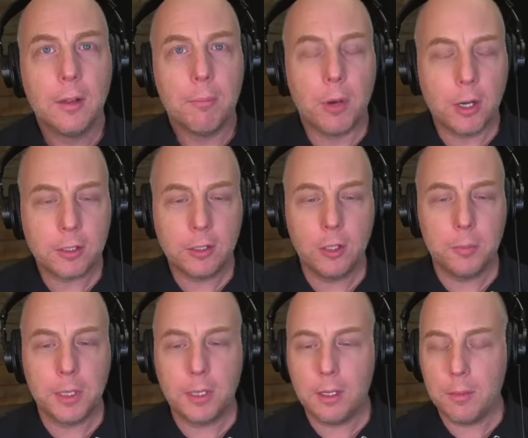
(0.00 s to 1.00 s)
Mark
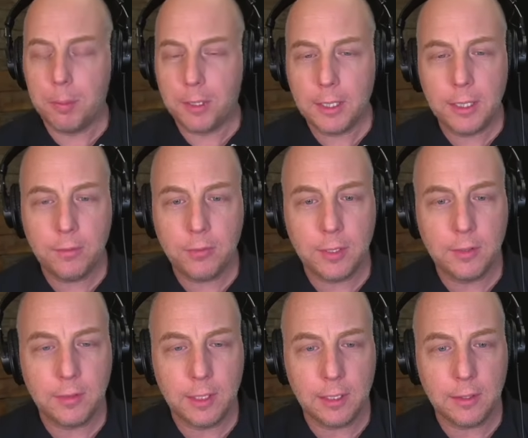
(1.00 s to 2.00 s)
Cuban believes
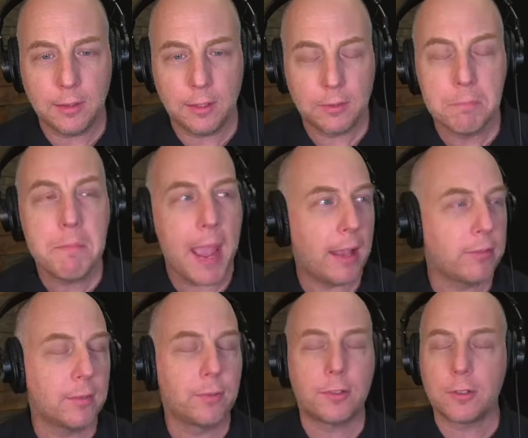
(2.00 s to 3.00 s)
he's this
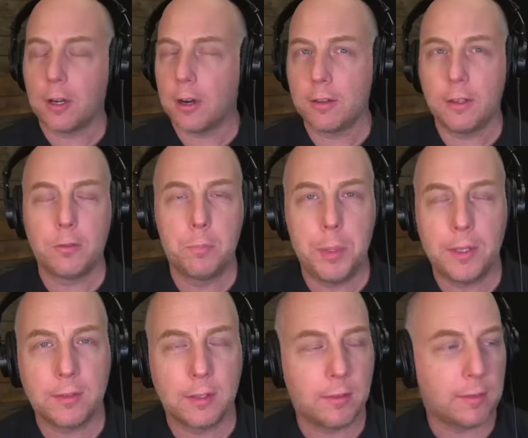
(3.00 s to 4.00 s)
massive star, this
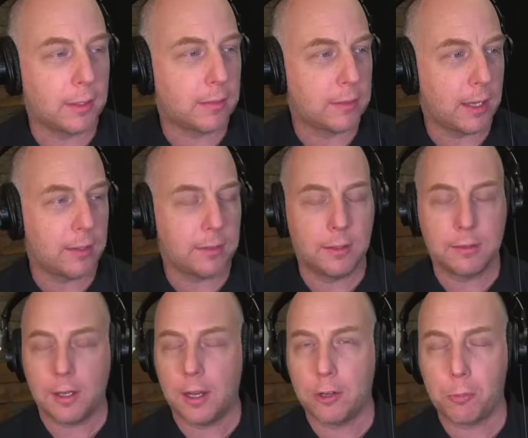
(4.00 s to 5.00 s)
business success, this
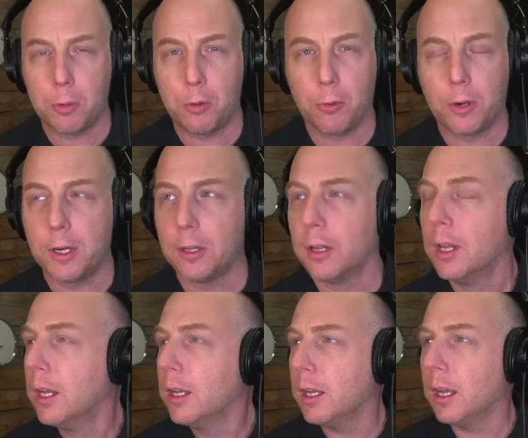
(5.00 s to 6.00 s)
entrepreneurial
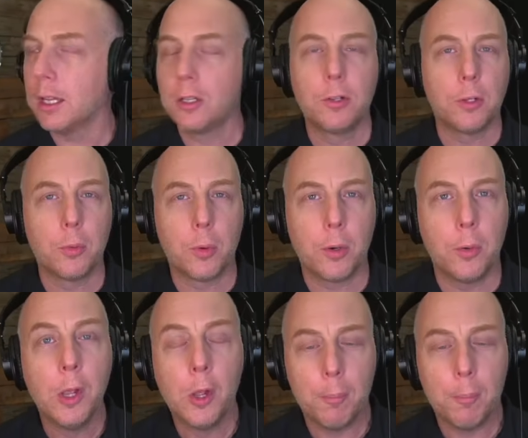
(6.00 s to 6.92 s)
guru.